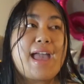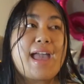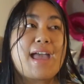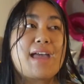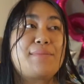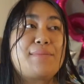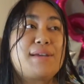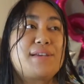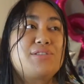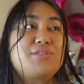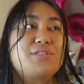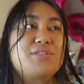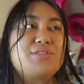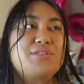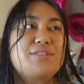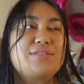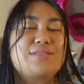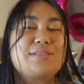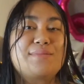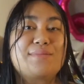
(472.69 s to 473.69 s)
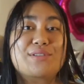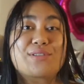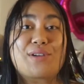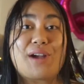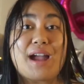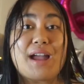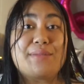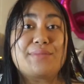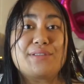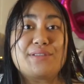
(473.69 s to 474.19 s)
and make sure to
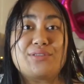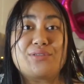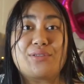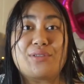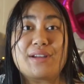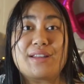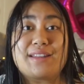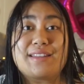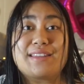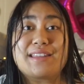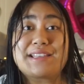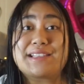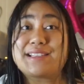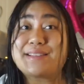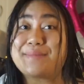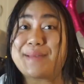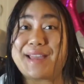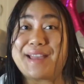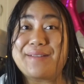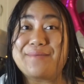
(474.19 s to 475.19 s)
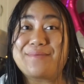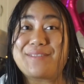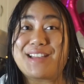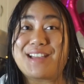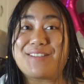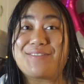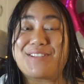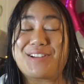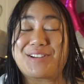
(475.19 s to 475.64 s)
subscribe to join the spam fam.